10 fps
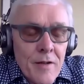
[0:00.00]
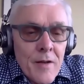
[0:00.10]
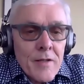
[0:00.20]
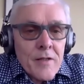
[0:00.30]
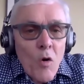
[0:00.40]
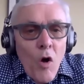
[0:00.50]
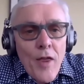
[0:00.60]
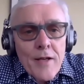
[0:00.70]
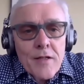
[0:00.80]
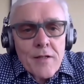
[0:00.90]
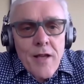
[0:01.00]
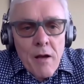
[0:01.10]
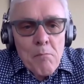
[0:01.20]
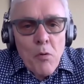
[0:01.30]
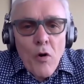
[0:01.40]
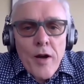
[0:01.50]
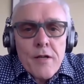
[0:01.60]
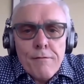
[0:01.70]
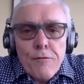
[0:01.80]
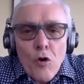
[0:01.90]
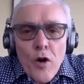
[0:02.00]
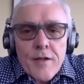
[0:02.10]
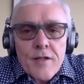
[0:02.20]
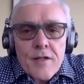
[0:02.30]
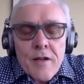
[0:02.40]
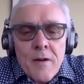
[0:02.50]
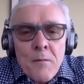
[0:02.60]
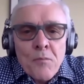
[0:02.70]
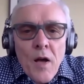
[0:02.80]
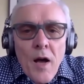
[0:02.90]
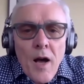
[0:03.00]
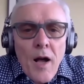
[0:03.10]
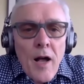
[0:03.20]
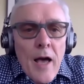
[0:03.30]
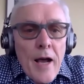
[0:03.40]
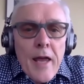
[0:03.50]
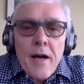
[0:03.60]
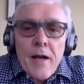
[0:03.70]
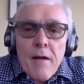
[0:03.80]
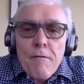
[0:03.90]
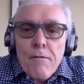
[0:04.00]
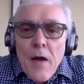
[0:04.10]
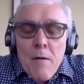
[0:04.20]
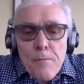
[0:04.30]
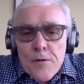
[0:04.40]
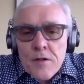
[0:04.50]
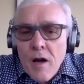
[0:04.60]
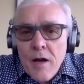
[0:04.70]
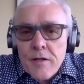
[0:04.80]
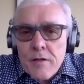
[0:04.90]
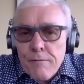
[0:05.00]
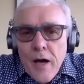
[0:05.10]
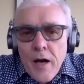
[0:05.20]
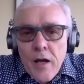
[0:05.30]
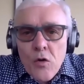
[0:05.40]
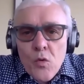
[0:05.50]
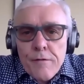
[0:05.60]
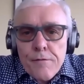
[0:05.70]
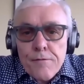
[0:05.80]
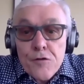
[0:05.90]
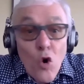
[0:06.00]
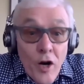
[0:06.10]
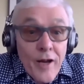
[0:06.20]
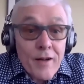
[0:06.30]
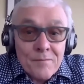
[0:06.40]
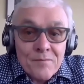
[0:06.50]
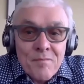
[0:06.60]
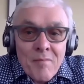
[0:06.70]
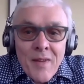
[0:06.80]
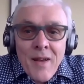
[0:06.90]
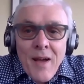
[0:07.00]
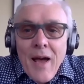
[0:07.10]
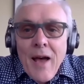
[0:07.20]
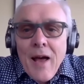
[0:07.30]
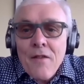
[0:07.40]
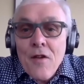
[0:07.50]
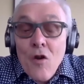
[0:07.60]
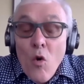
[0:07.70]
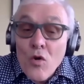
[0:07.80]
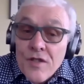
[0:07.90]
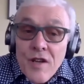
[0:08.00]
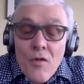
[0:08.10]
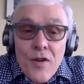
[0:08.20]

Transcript: So on that second point of voice, Lelia emphasized the value of talking, and also that